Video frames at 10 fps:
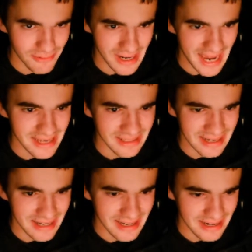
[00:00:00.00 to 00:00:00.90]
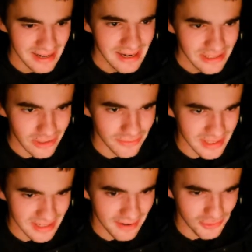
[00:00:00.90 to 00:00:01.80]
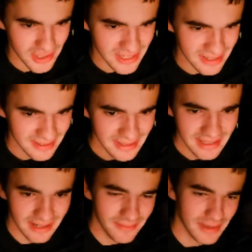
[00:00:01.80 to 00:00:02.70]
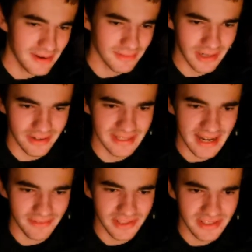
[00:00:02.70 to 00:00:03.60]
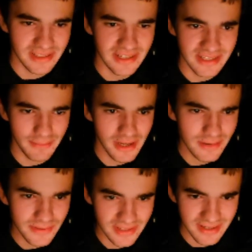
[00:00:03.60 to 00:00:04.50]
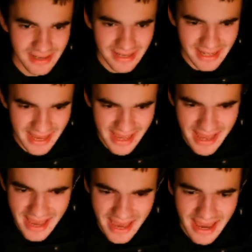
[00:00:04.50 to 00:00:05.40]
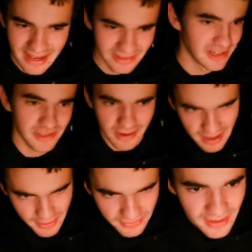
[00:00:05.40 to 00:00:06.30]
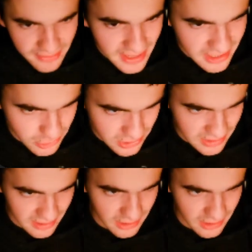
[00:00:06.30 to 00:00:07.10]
relate to her sort of discoveries. Oh, yep, going down the city suburbs. No, sorry, I meant the entrance to the